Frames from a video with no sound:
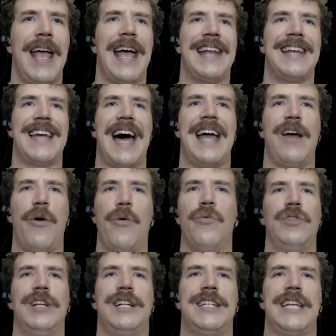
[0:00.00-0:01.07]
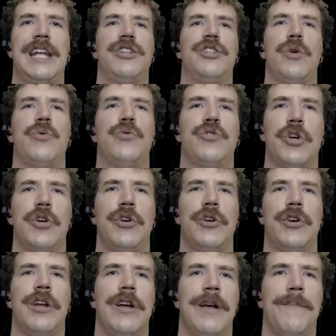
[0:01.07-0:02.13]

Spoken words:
and I only said sojourn,